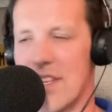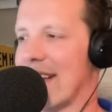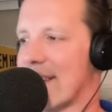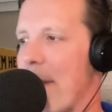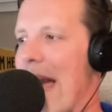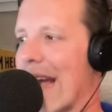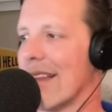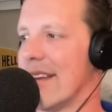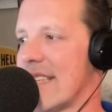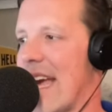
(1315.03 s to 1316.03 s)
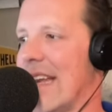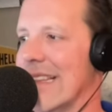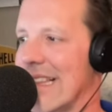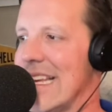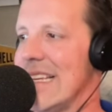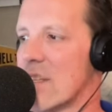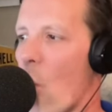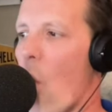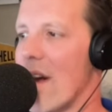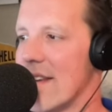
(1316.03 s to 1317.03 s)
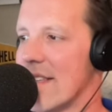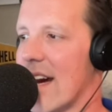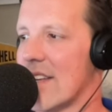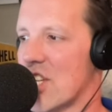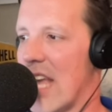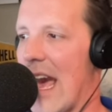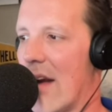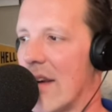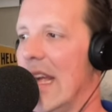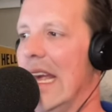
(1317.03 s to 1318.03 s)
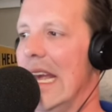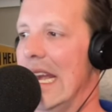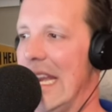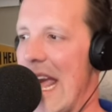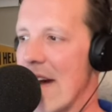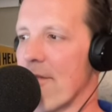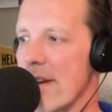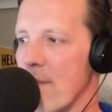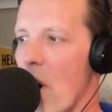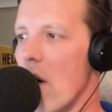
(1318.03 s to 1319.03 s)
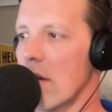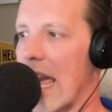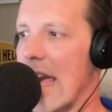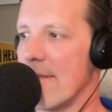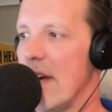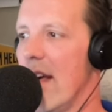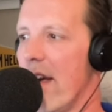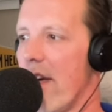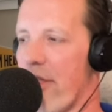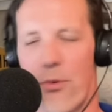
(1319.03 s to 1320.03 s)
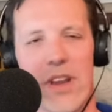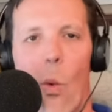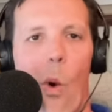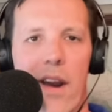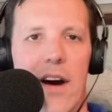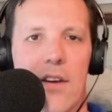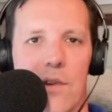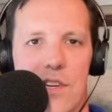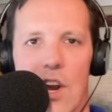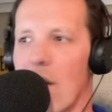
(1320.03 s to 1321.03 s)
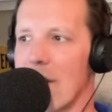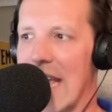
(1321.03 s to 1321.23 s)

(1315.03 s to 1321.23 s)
Yes, Maclin has had at least one touchdown in every ball game, 3 100-yard